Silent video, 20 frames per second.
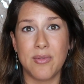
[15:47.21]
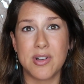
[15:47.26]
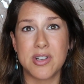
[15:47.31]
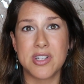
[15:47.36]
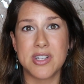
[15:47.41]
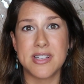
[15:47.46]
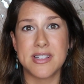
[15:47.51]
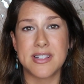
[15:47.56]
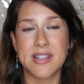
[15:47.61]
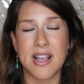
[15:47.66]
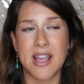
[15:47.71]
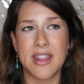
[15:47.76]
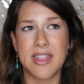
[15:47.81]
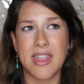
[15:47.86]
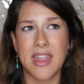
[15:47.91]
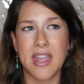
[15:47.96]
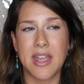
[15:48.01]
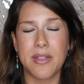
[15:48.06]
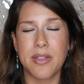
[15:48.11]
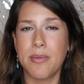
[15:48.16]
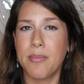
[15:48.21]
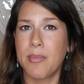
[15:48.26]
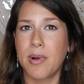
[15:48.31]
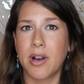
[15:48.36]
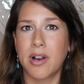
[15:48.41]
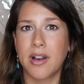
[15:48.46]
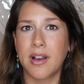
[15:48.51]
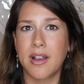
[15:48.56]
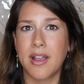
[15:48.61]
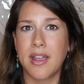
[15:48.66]
which is I think the
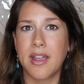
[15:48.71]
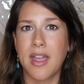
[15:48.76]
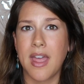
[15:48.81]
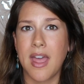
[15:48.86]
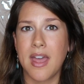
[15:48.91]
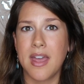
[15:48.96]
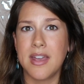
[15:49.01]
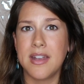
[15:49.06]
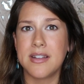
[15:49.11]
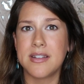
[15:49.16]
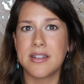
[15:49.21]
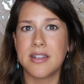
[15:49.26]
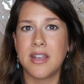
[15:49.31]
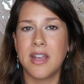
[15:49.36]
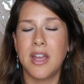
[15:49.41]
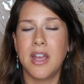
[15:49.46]
Marquette